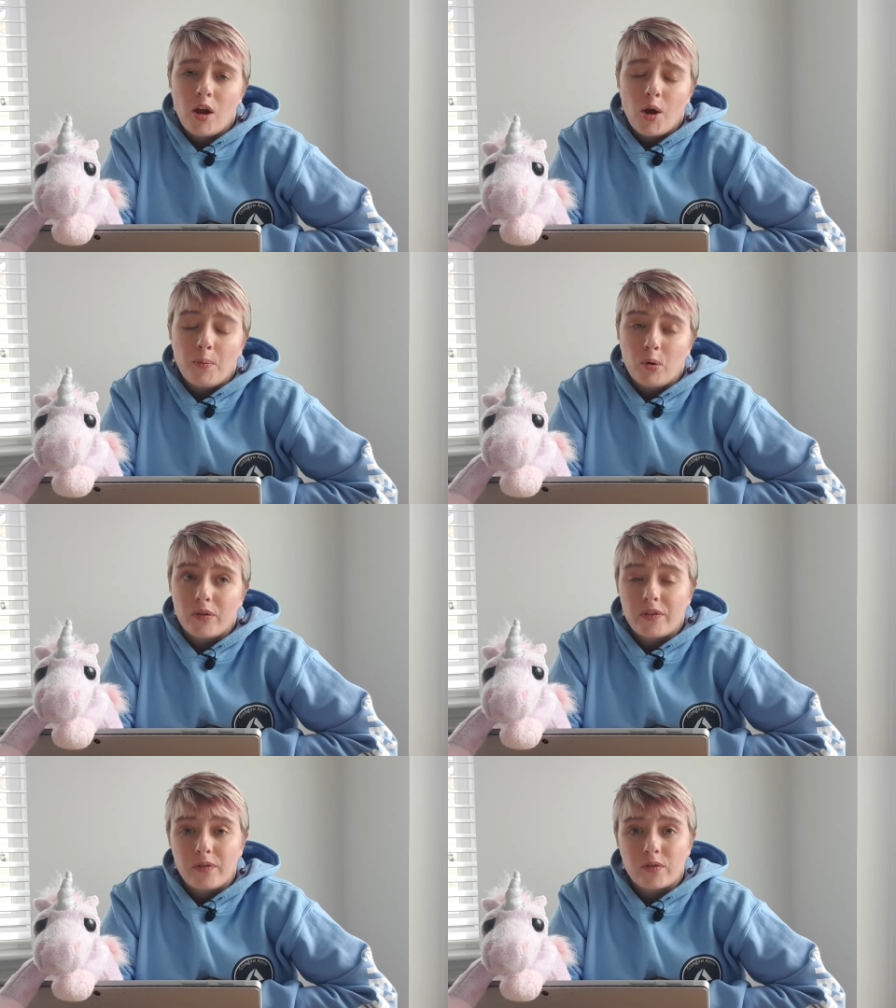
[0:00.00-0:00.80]

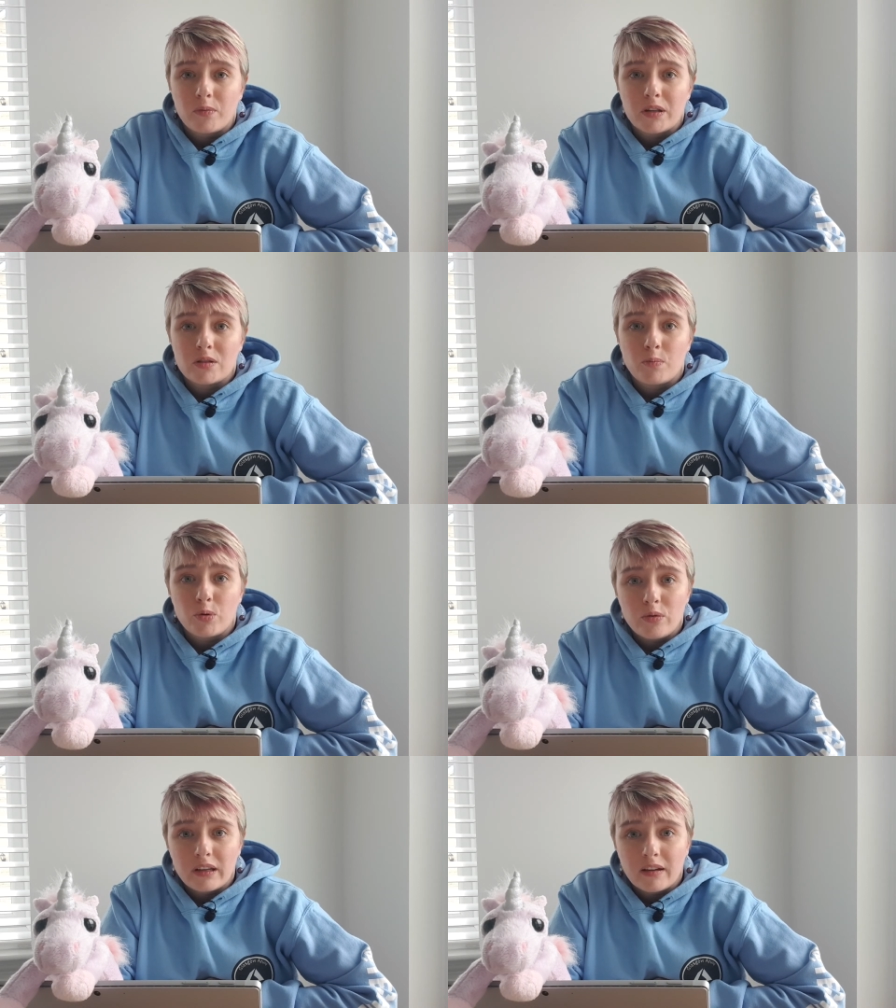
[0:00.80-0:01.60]
both from its
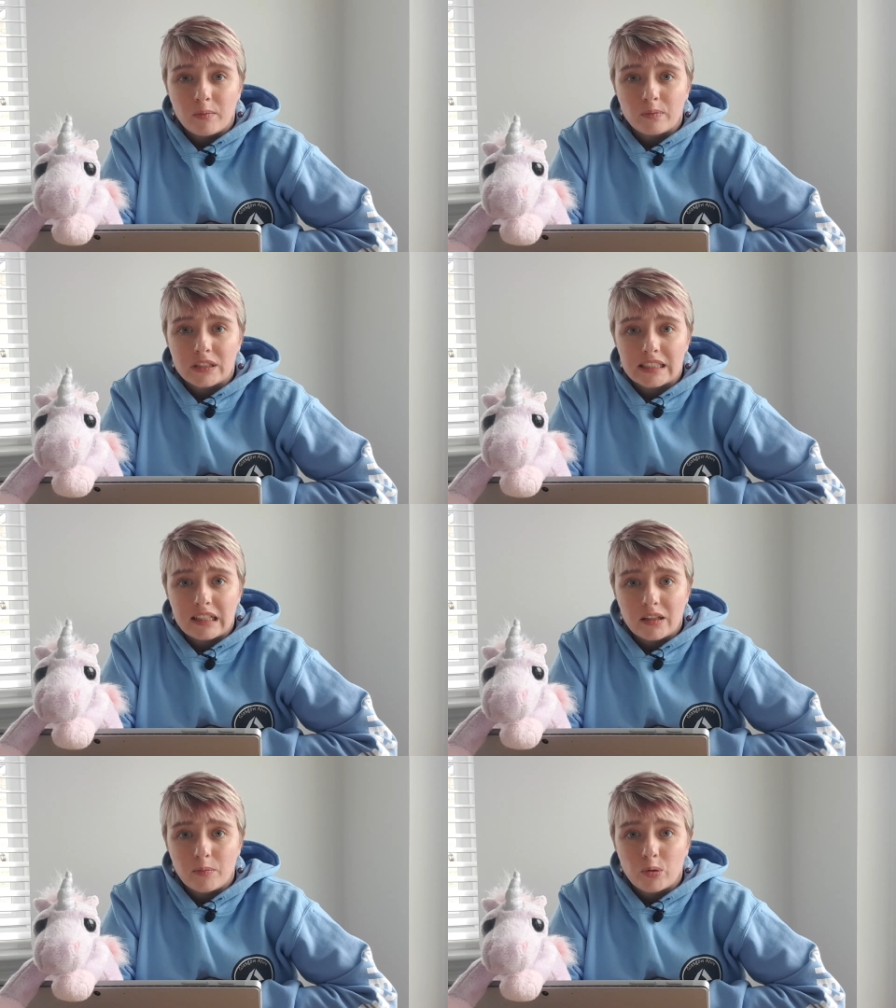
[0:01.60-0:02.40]
brewing and
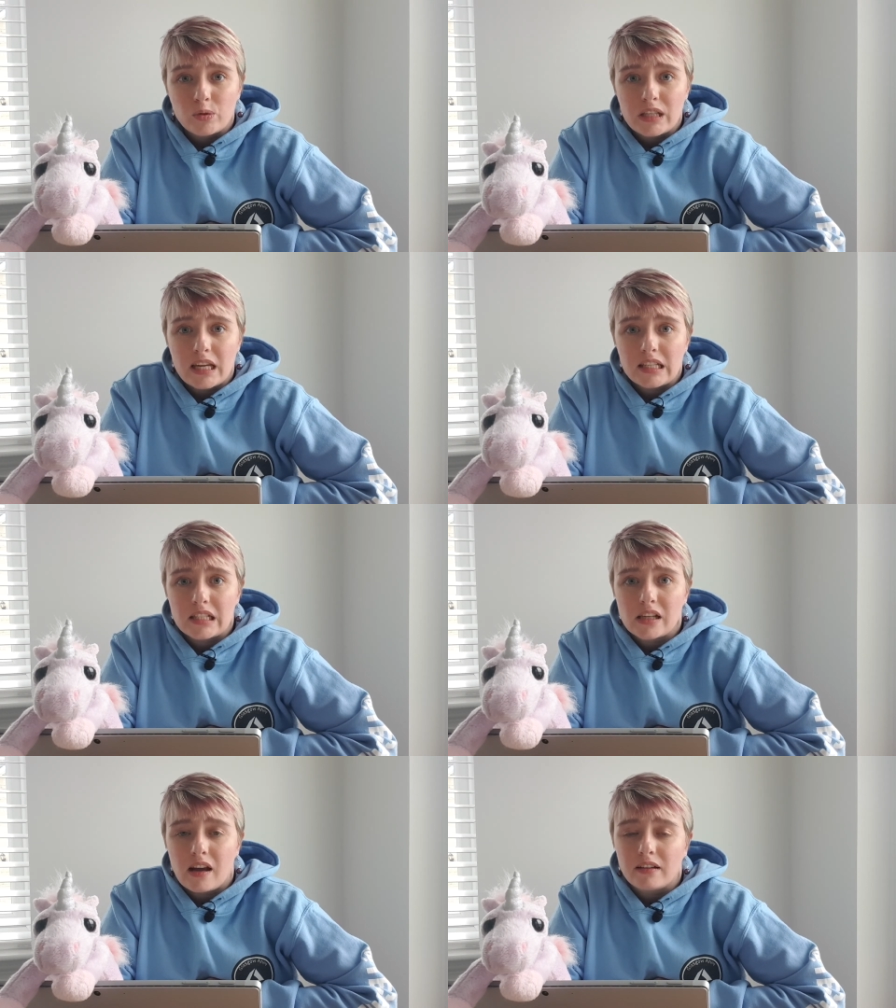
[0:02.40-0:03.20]
distilling
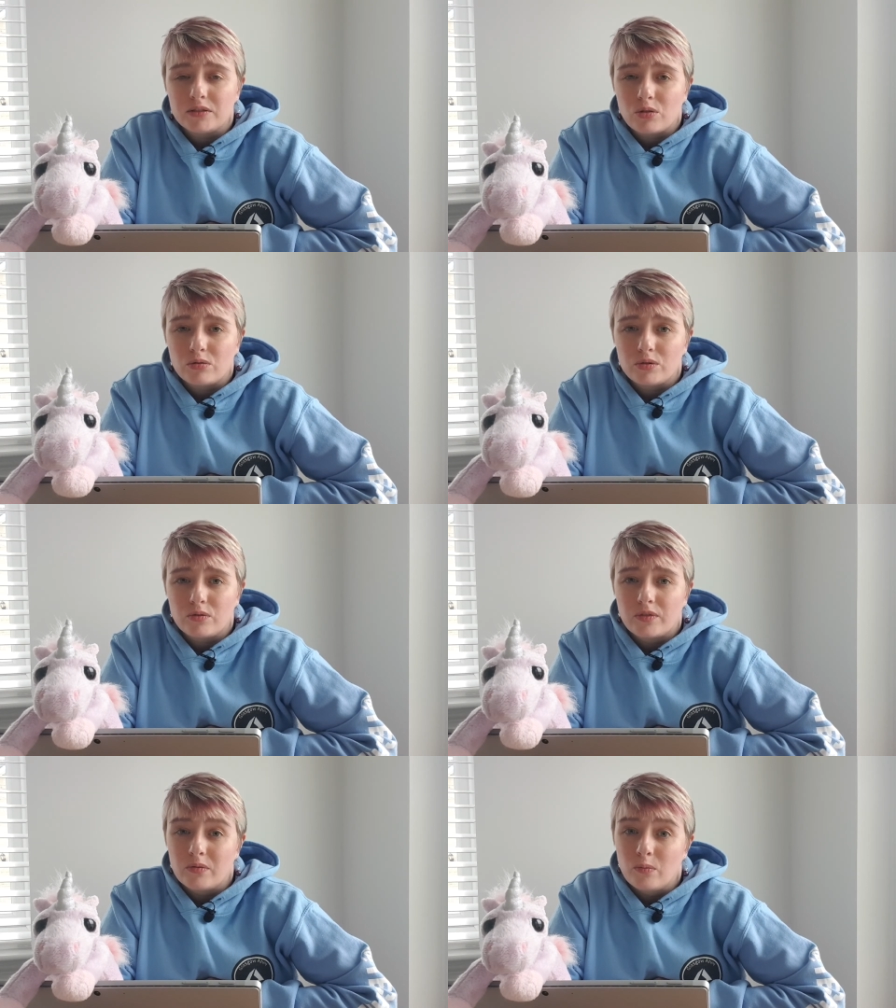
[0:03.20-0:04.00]
process and also
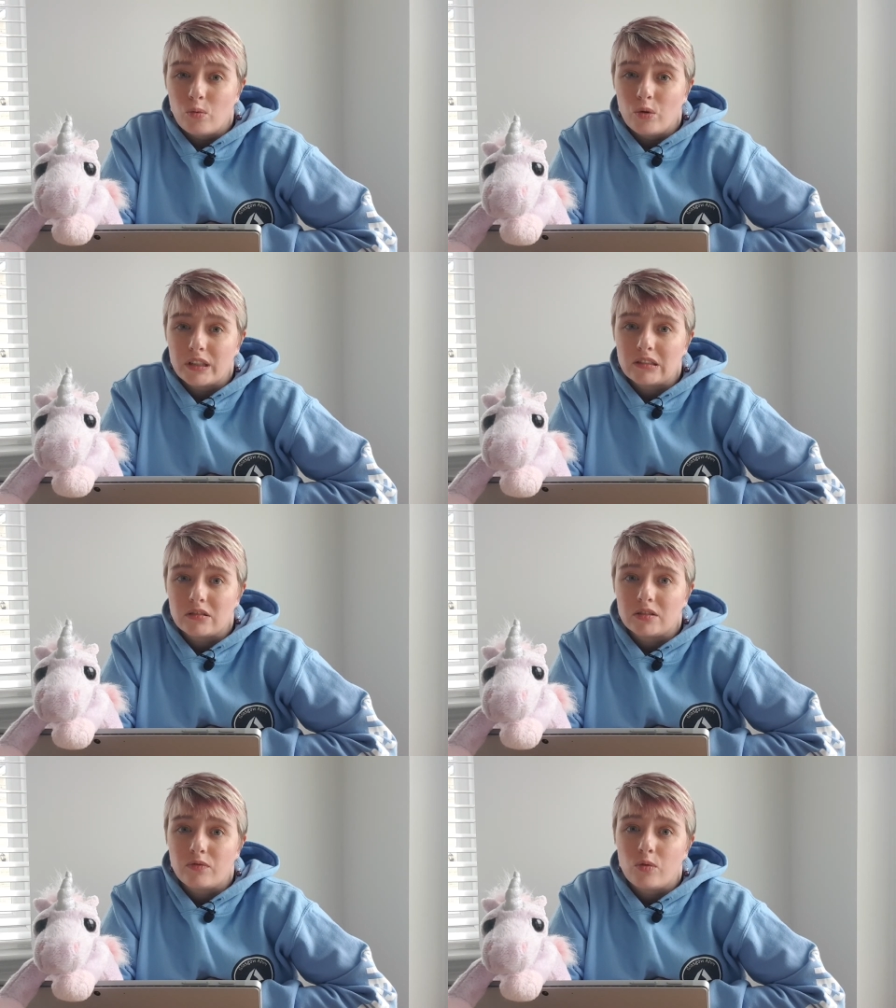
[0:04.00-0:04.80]
from what it
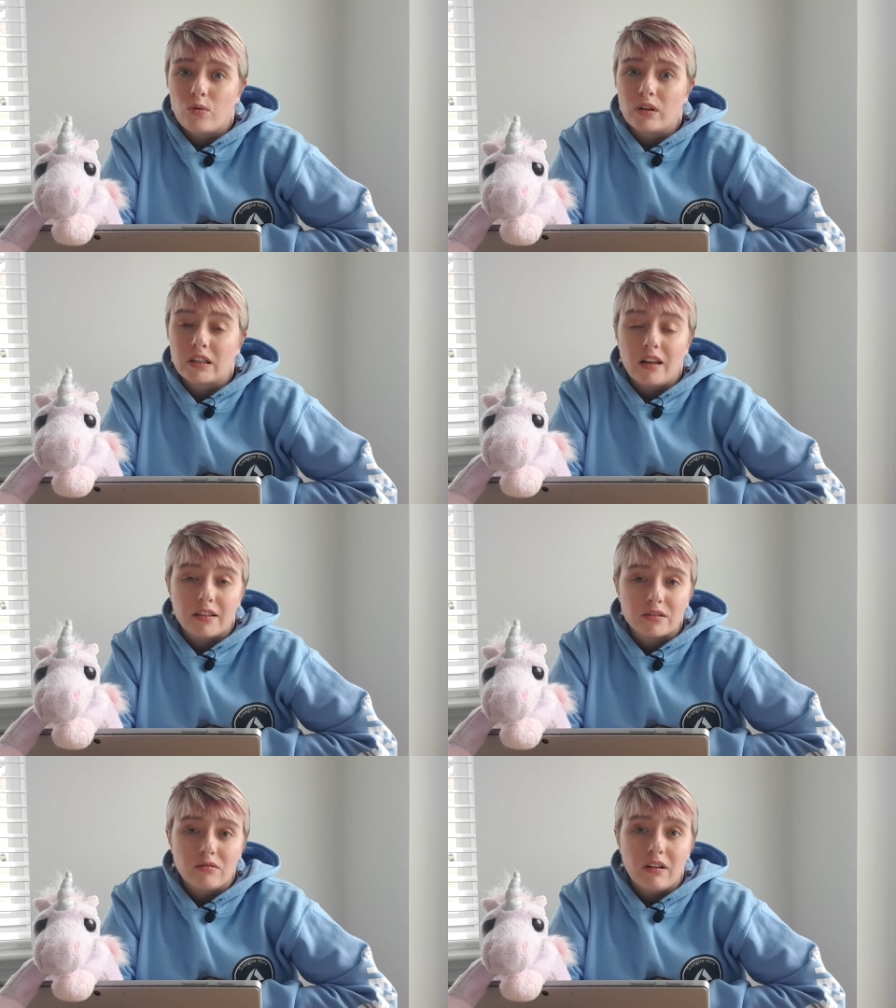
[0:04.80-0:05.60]
does for
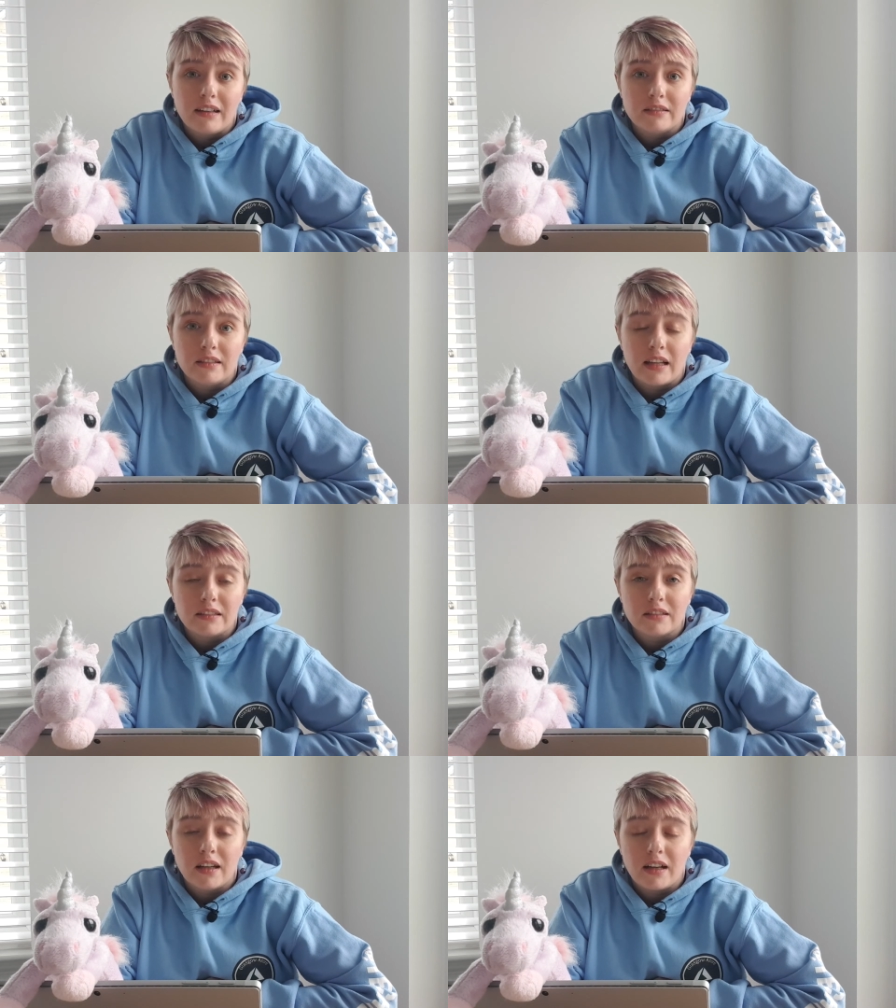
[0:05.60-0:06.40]
Glasgow
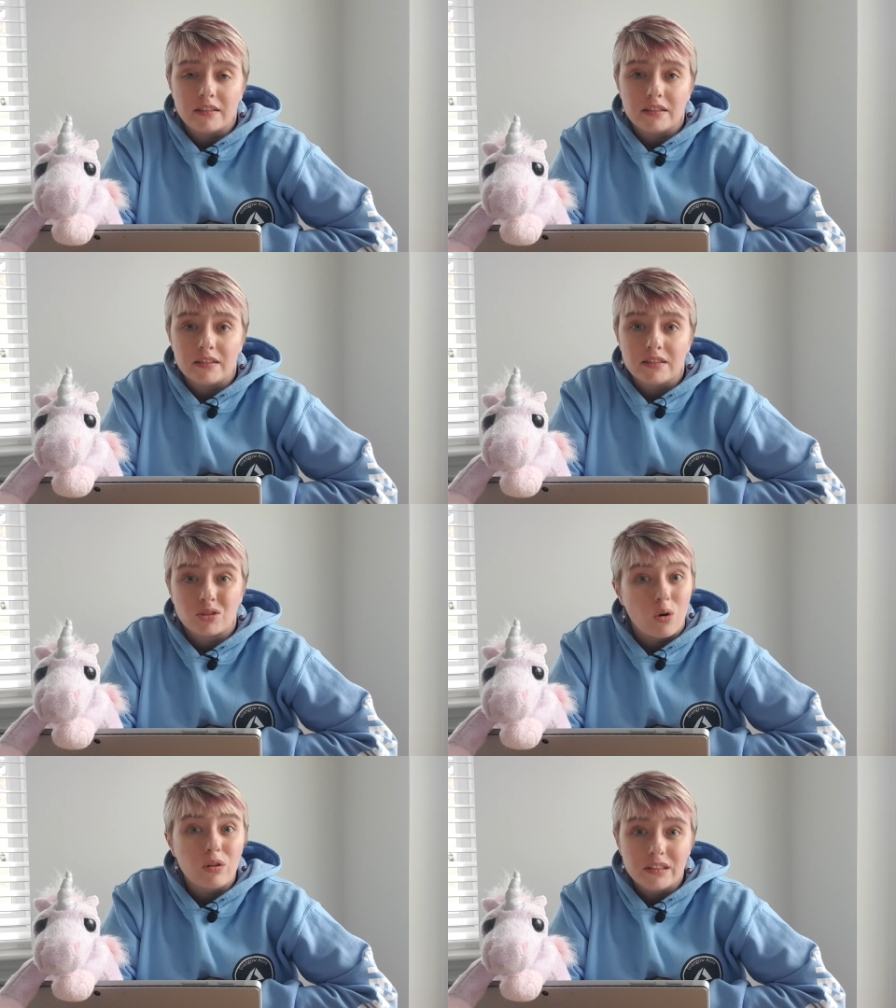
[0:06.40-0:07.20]
and
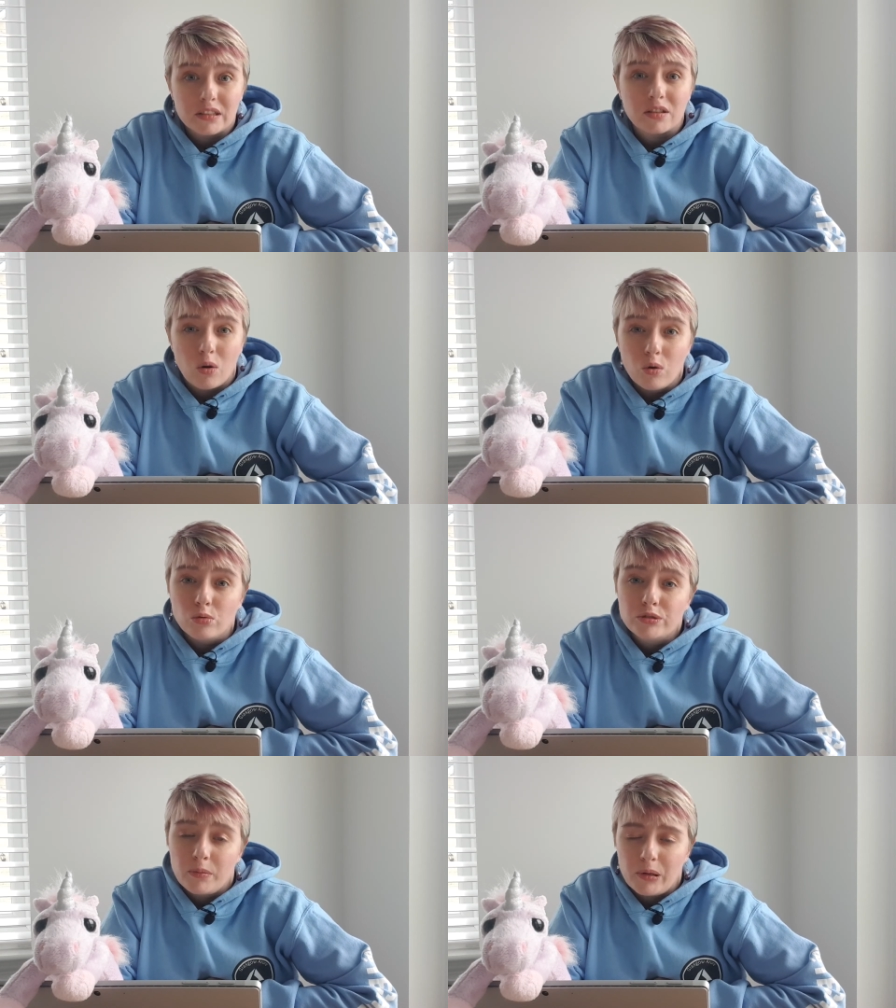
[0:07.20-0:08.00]
Scotland as a
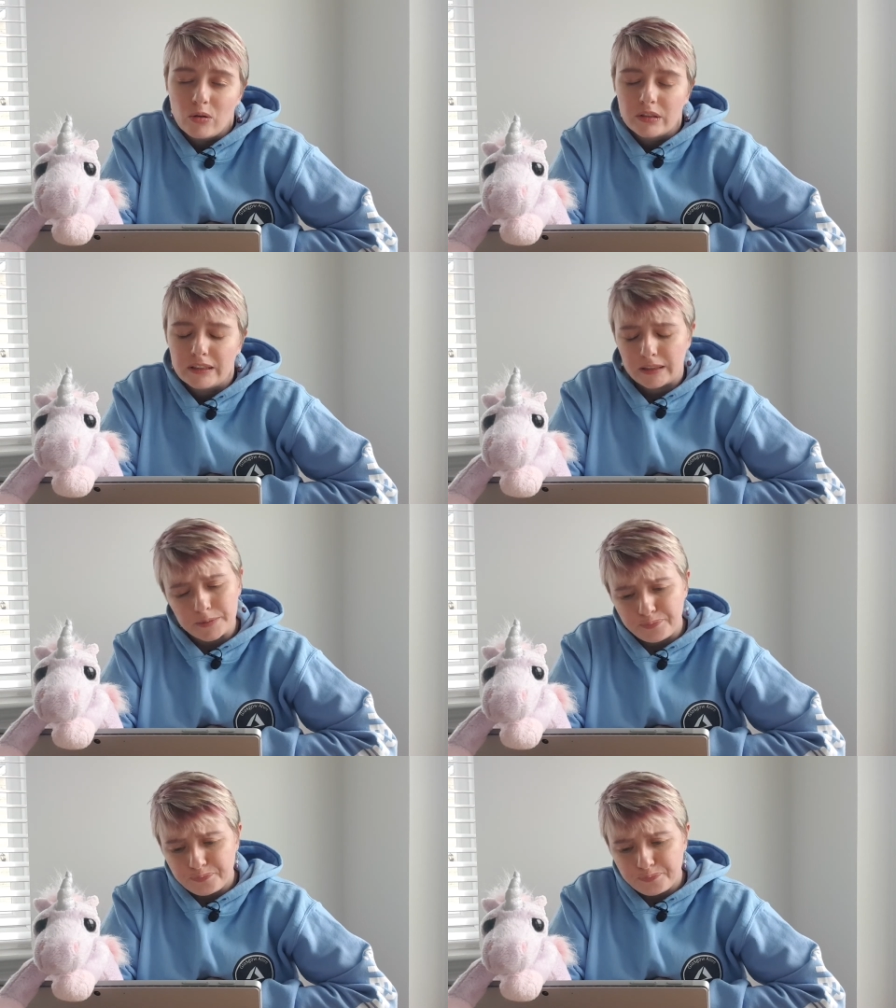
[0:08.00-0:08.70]
whole, to be honest.